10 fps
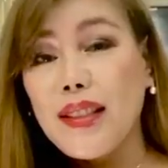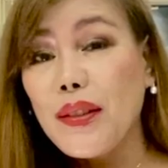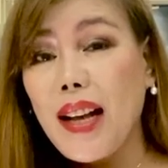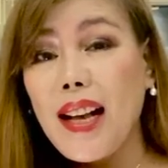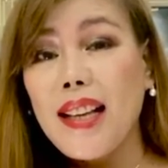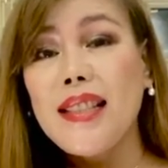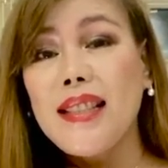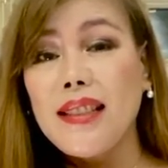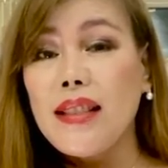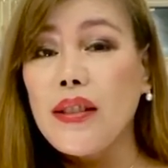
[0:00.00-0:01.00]
So
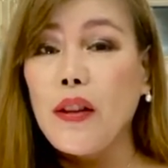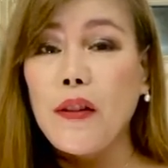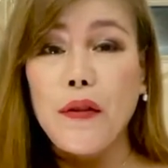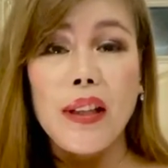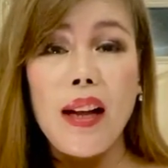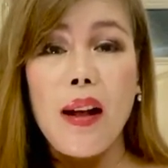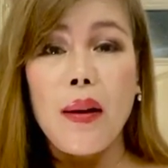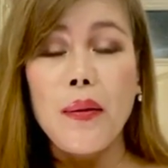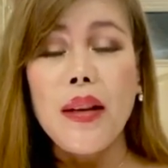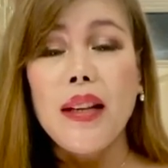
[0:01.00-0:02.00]
guys, this is all for
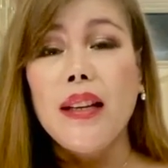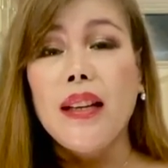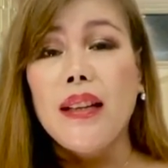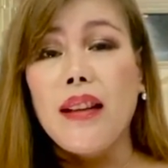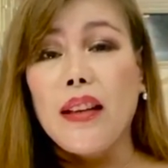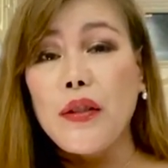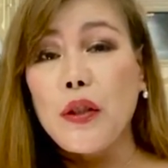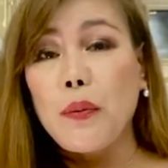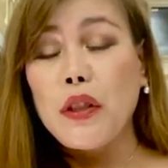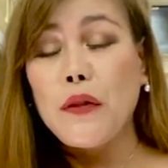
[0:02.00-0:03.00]
now. Thank you
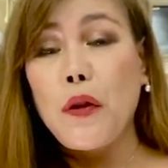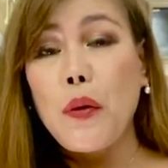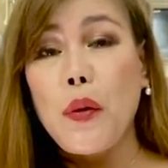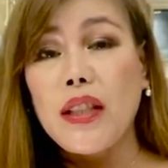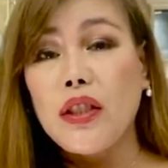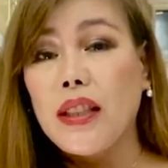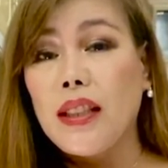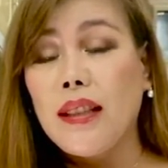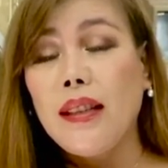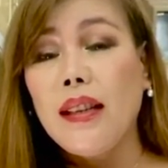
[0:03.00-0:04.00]
so much for
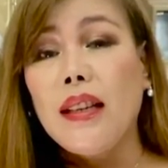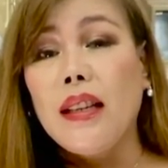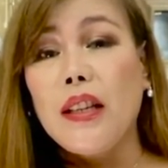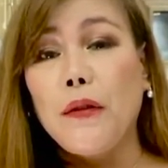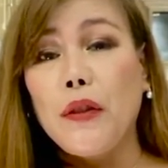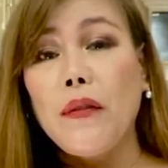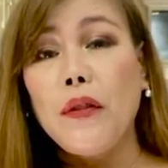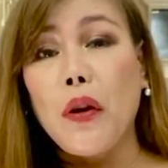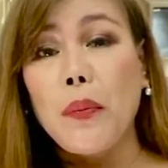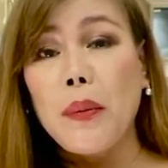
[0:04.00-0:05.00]
watching. If you
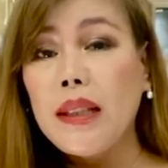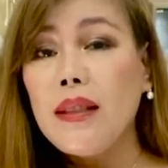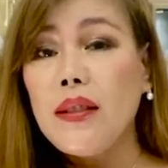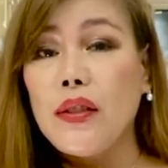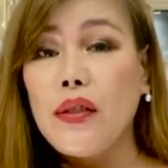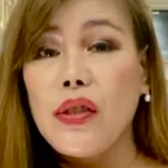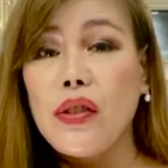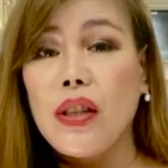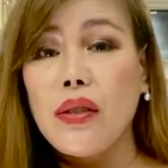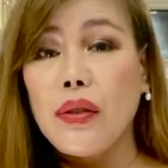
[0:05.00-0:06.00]
have comments or
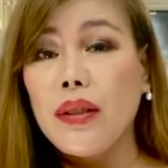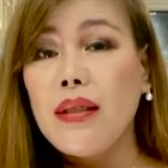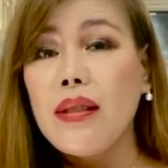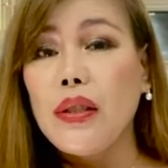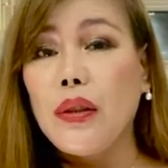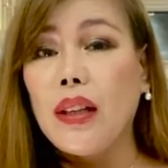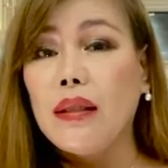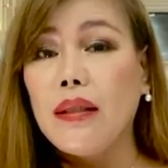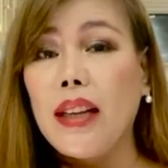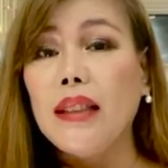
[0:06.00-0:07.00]
suggestions, you
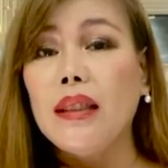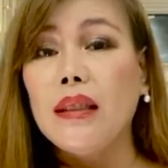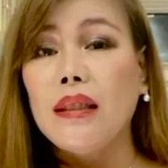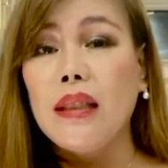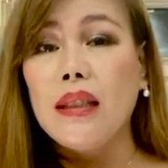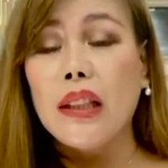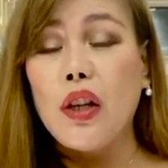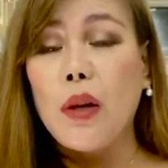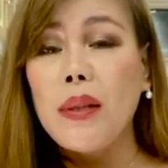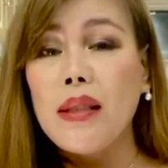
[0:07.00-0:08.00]
can write it in the
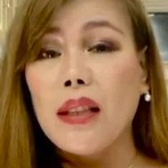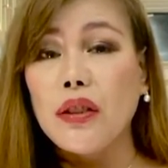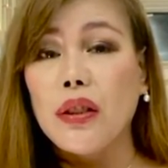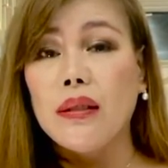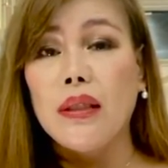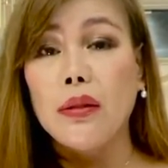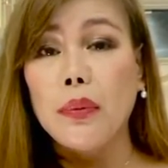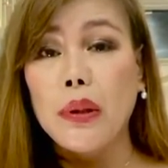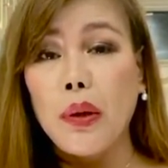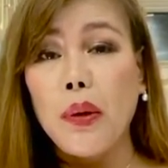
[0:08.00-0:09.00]
comment section down
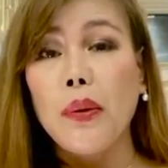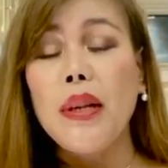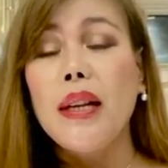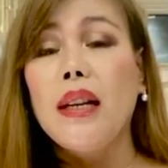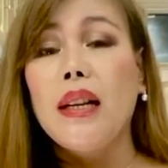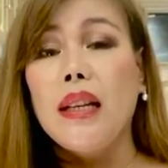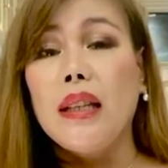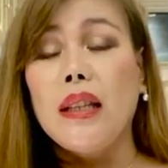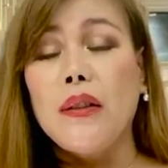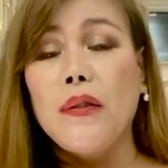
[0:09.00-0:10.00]
below.
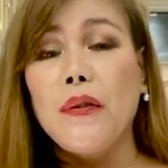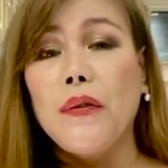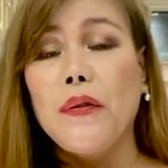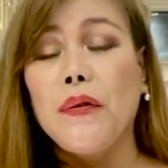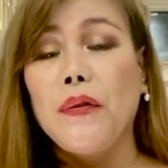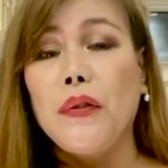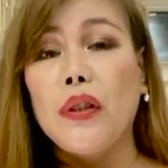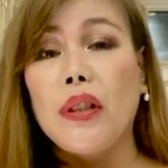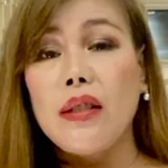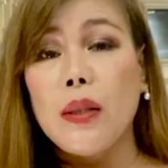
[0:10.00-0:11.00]
If
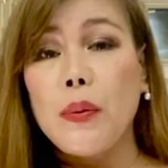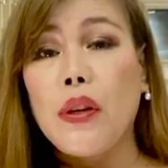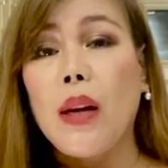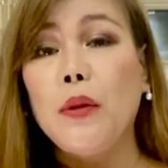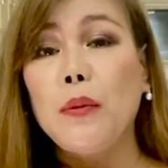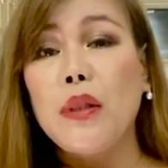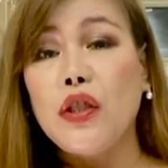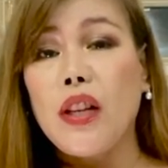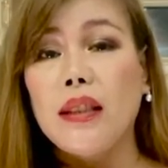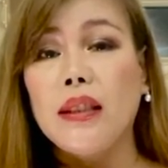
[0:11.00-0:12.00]
you're not subscribed to my
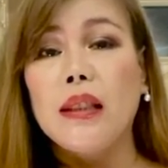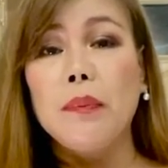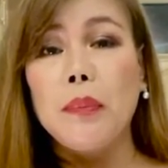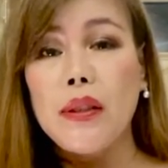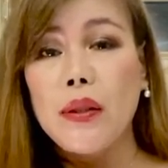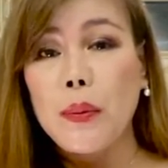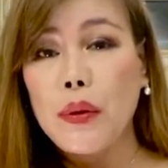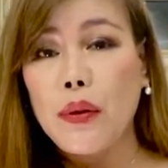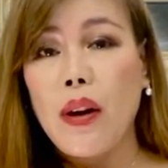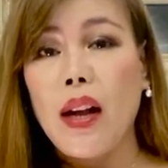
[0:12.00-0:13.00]
channel, please
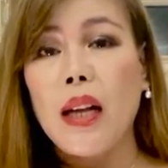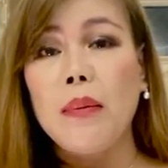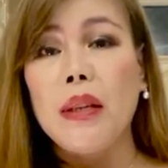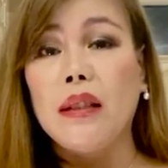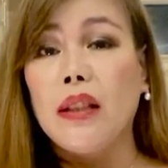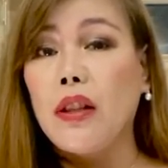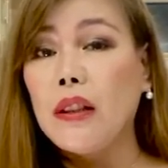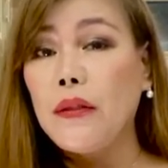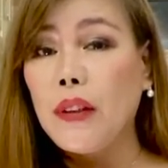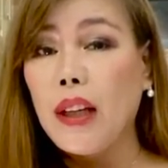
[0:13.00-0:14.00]
subscribe, hit the
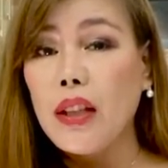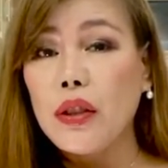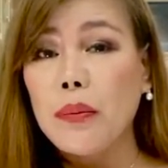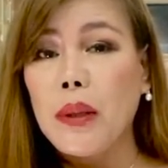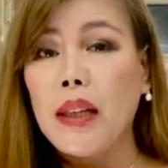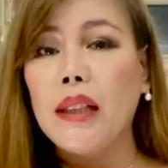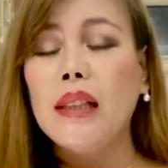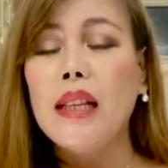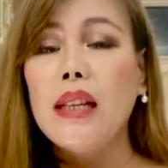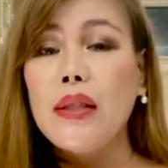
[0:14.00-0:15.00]
notification
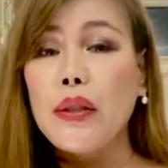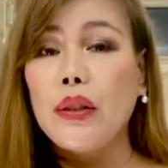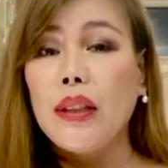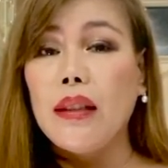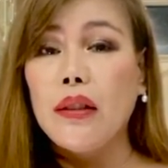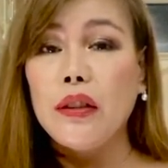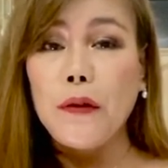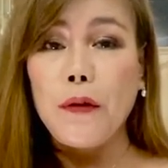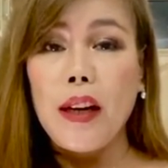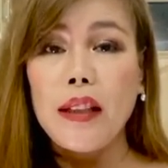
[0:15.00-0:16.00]
bell so you get
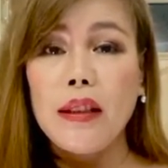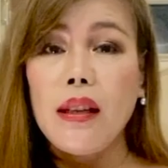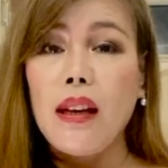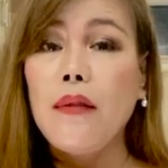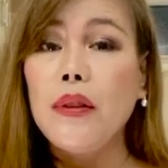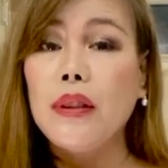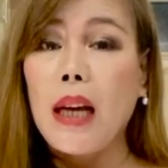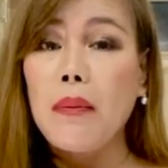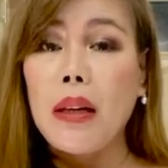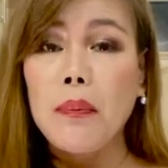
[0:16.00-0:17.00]
notified every
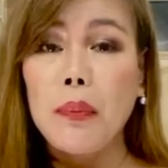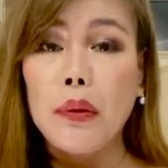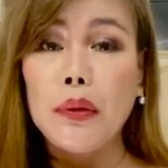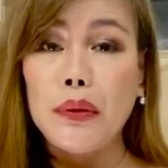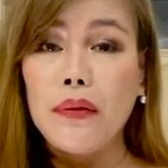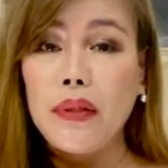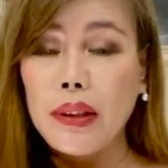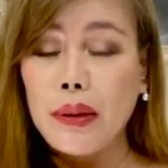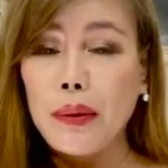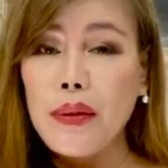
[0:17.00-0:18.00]
time I upload new
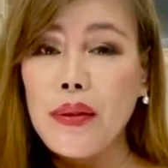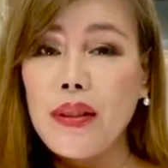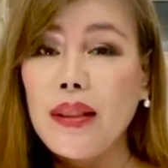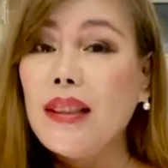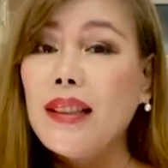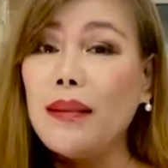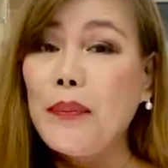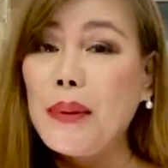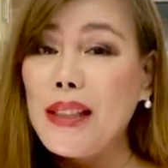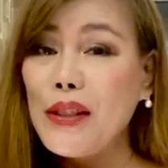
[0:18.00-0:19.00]
videos.
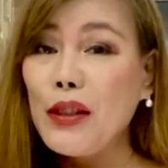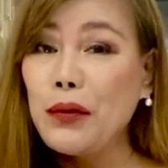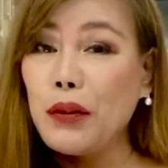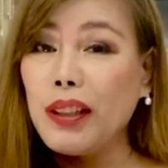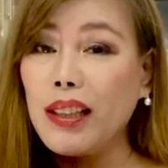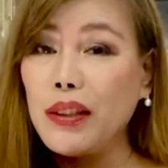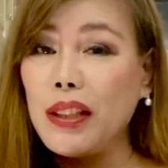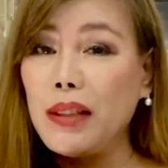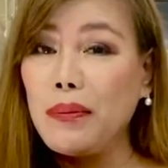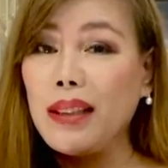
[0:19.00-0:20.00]
Please don't forget to
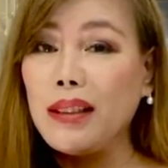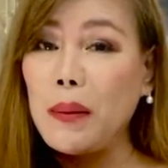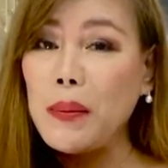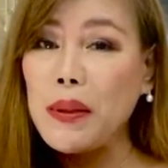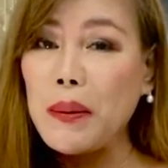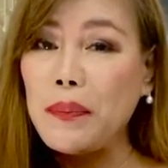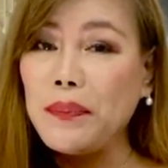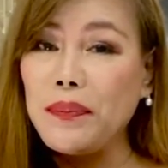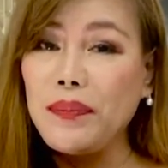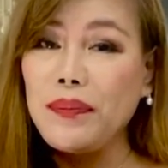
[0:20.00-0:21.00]
give me a thumbs up.
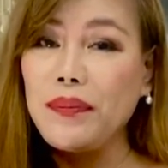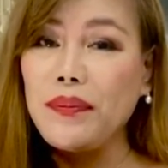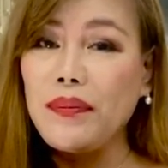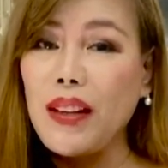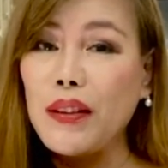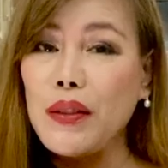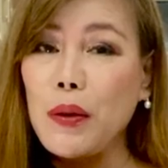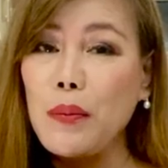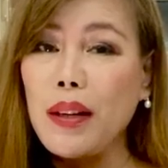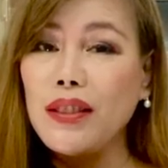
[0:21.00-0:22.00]
Thank you
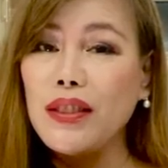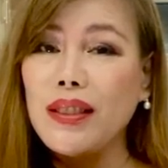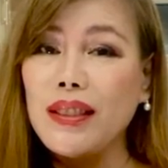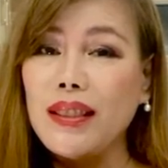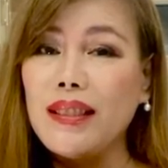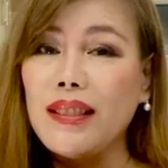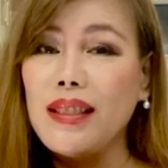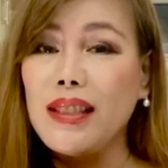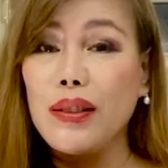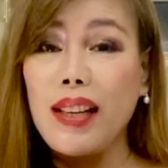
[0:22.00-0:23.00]
so much.
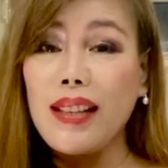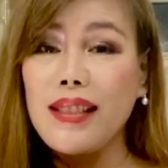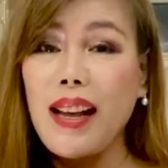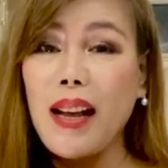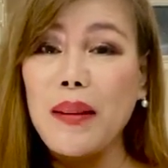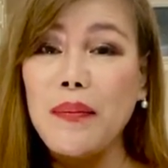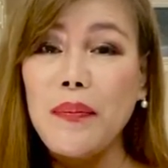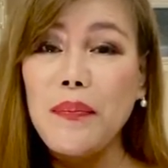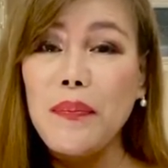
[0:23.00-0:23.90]
See you next time.